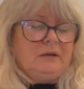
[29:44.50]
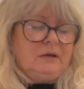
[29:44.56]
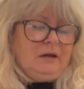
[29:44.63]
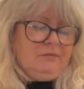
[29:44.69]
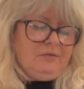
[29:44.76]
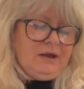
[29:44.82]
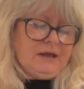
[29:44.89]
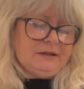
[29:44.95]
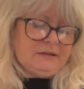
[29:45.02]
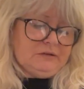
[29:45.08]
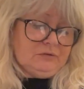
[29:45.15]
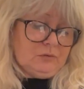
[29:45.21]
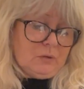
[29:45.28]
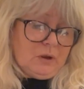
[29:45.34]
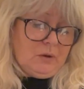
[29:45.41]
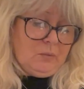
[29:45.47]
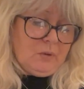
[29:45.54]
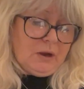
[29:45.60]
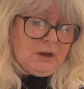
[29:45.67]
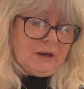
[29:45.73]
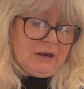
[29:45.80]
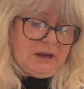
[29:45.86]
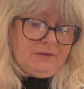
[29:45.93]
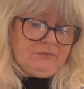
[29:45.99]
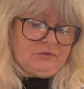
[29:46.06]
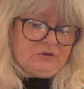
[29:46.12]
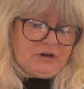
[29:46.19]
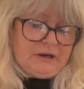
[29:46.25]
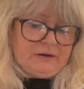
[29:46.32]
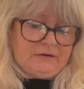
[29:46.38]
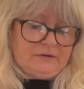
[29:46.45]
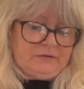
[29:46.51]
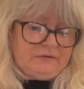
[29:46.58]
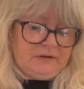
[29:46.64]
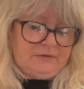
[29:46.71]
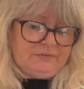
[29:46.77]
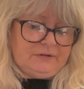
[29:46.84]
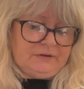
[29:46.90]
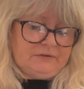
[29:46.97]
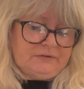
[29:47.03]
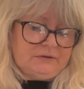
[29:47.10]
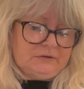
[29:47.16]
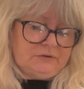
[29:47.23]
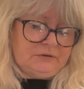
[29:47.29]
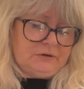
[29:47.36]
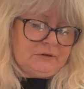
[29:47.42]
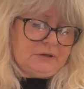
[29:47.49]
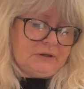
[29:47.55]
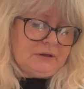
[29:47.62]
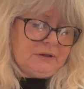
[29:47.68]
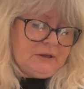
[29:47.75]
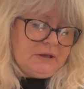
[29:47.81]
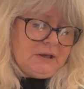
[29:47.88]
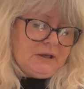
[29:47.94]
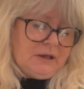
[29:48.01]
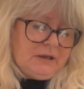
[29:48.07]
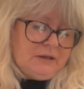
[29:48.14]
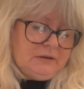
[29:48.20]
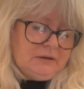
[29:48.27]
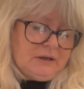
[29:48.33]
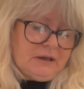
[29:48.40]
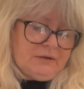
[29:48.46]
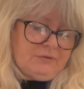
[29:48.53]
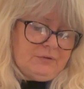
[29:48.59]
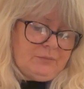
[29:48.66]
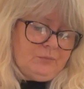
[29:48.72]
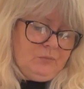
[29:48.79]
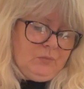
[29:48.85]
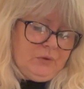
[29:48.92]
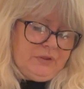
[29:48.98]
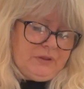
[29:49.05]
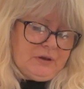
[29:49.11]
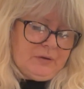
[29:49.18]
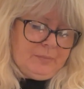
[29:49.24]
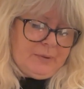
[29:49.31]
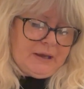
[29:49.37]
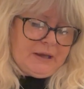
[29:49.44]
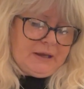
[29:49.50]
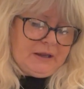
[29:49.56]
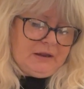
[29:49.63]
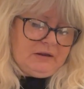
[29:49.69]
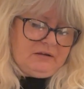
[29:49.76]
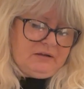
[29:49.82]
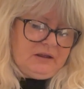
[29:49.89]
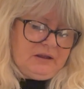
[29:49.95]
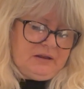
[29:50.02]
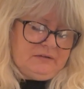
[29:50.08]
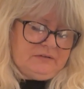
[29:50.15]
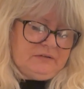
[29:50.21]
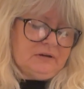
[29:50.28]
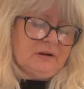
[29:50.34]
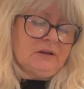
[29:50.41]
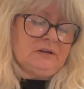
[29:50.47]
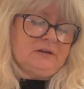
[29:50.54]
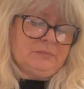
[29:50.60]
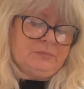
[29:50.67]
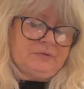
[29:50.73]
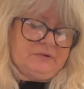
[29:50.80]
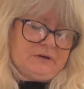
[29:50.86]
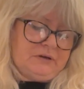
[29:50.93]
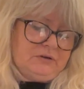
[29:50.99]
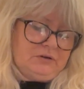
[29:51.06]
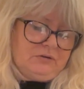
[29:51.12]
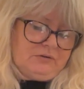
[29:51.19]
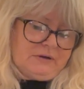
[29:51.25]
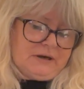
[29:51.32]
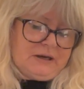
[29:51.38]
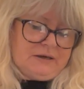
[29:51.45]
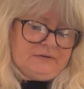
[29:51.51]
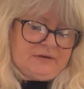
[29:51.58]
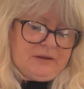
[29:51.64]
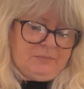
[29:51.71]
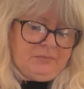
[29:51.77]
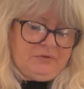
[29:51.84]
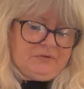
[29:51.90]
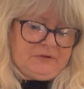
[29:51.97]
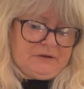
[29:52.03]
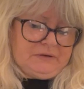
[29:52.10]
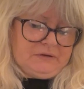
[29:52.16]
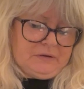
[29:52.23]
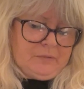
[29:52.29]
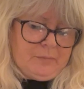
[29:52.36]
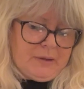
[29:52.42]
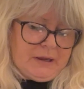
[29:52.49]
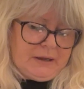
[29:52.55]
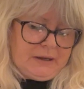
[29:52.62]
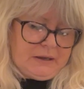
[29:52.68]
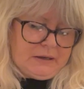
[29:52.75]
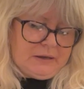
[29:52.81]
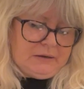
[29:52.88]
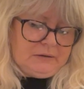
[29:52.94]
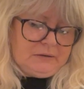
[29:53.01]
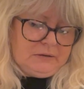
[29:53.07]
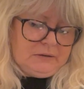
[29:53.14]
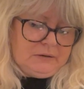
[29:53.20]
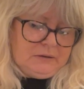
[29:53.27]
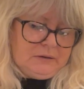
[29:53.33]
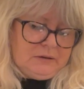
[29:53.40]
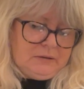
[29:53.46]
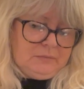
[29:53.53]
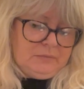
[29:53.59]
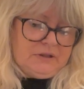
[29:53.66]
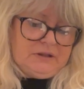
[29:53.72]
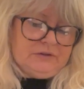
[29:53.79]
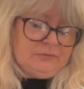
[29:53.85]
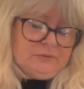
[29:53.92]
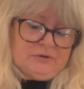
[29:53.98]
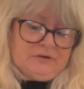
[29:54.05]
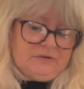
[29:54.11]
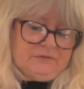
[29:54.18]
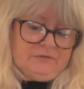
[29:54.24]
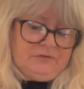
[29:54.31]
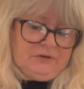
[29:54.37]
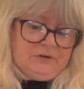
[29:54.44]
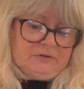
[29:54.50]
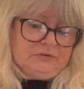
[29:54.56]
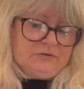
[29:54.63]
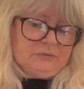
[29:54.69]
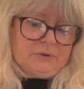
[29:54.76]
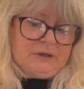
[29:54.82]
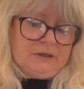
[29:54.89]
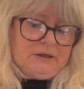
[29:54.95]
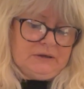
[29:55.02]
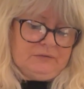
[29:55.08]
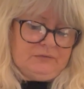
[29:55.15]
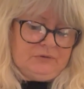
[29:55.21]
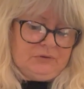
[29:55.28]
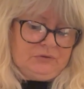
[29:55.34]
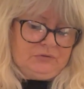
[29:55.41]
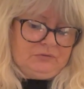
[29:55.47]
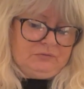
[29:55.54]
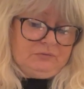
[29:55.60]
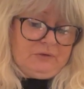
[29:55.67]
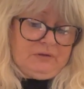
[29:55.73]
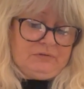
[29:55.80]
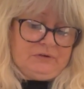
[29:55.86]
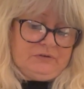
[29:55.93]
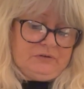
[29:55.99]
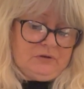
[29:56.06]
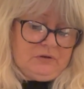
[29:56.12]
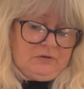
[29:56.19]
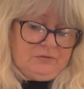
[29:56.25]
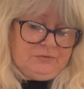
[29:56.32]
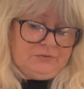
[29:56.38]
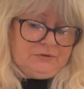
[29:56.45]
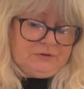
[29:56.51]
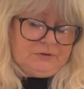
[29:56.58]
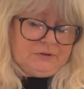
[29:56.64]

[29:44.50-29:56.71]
I've had this quite a while. I haven't checked to see if they still do it. Aran with alpaca. It's 90% acrylic, 10% alpaca. But this one doesn't feel squeaky. It feels very soft.